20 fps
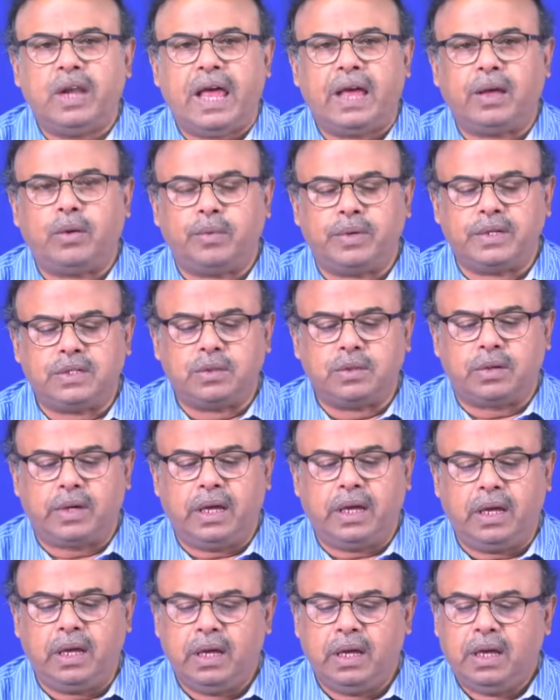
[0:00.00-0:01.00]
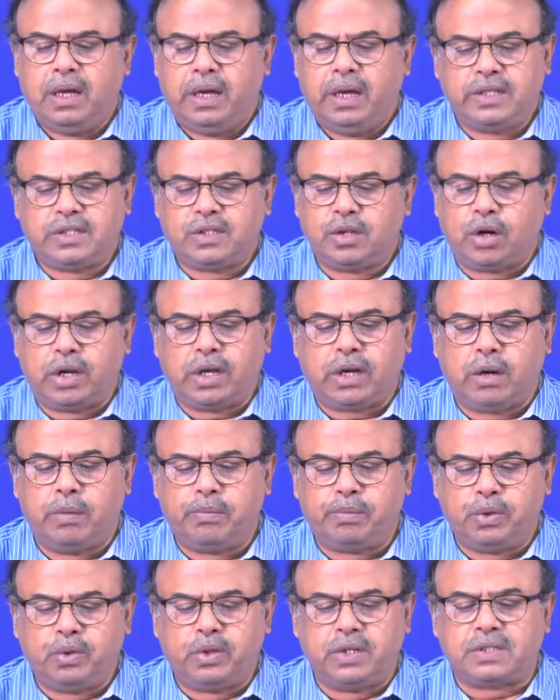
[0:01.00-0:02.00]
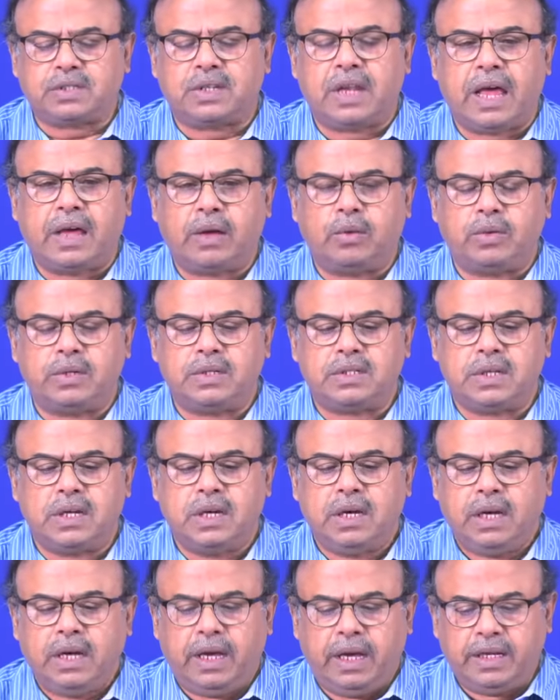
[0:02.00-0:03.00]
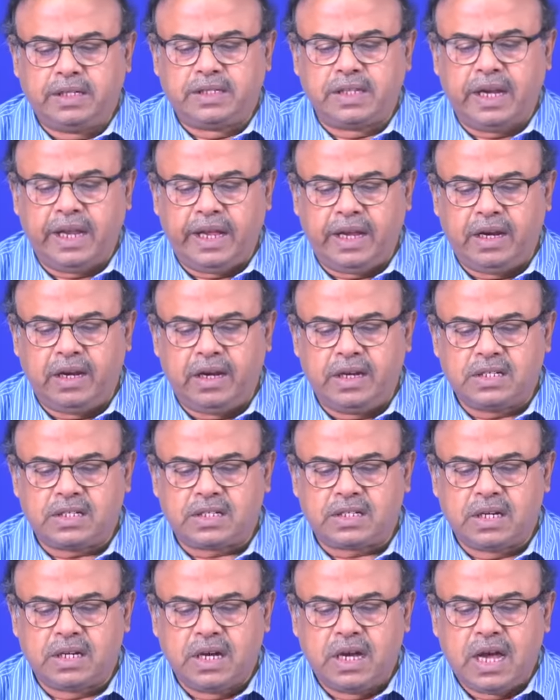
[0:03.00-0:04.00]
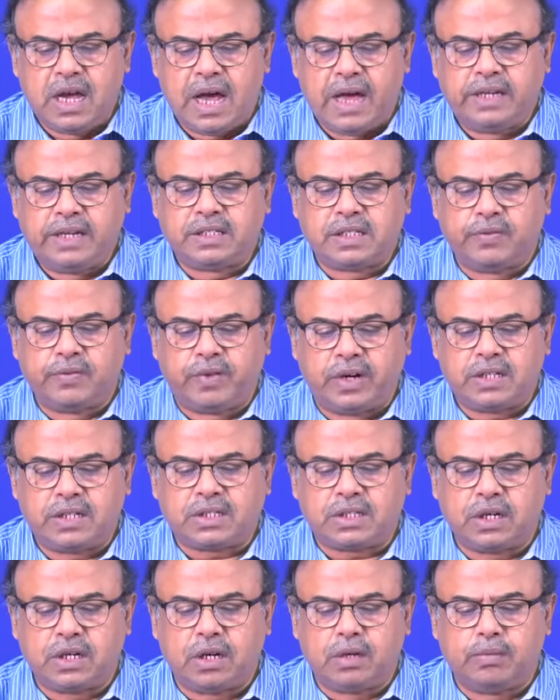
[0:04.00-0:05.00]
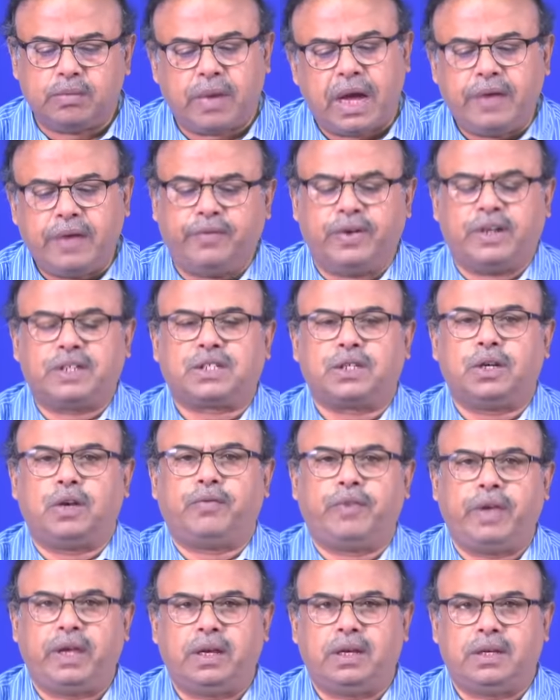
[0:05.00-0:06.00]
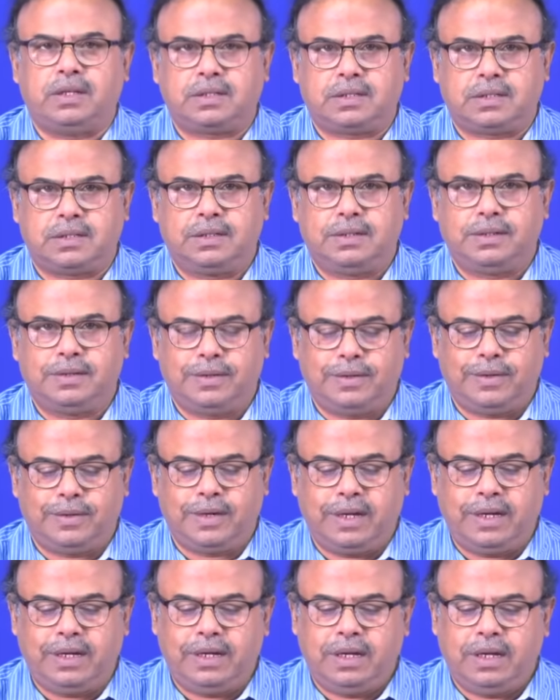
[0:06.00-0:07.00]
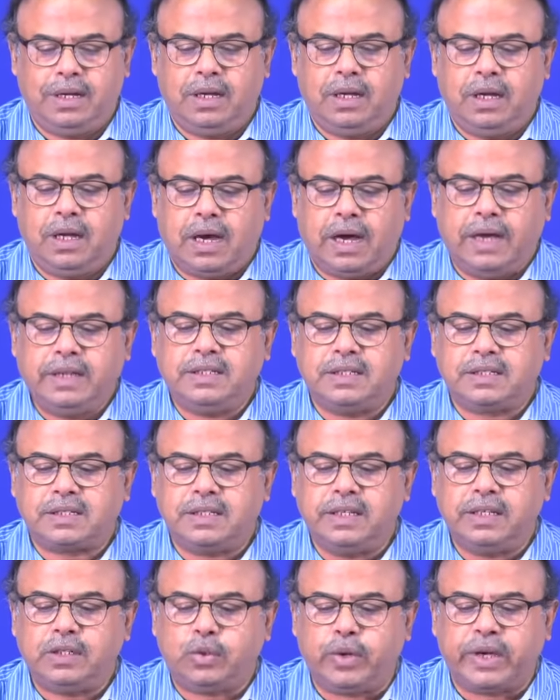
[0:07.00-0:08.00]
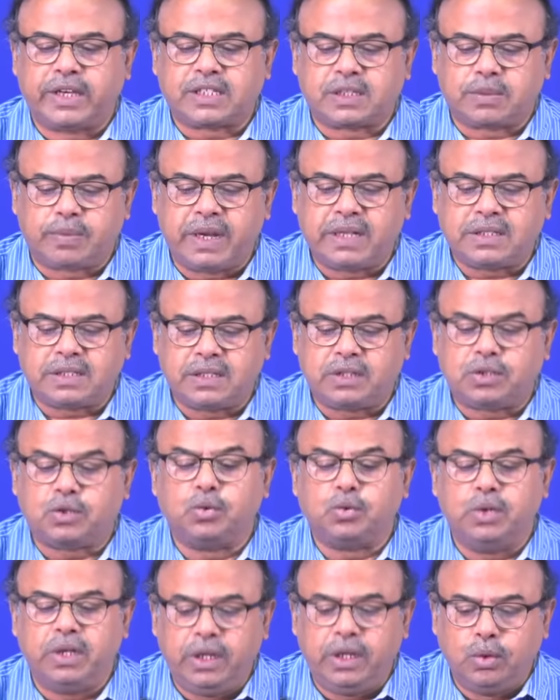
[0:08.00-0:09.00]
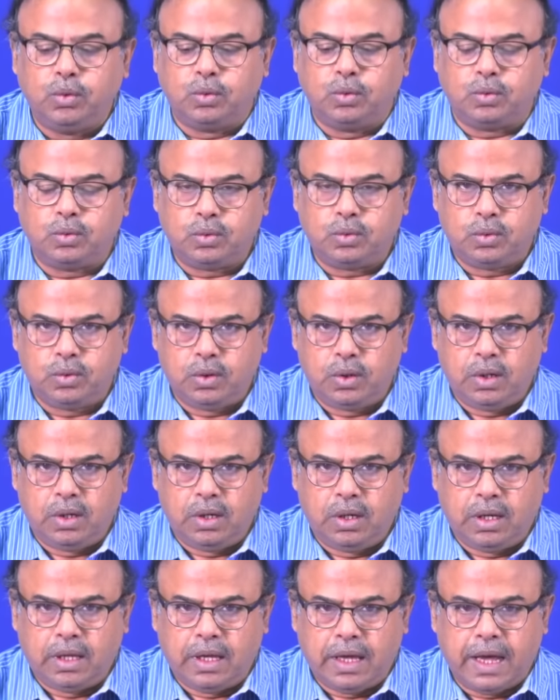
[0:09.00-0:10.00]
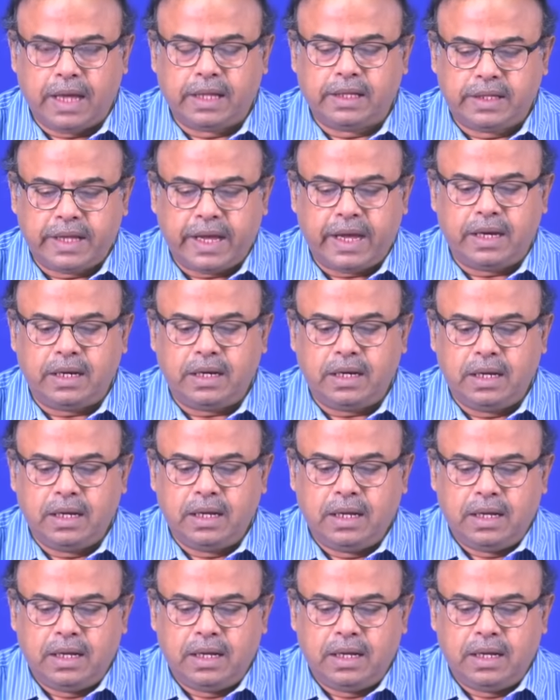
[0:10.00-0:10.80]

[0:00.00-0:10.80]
language. Okay? It is not a computer's language, it is an English and it is a version, my version of English, all right. I just need to express it to you, and then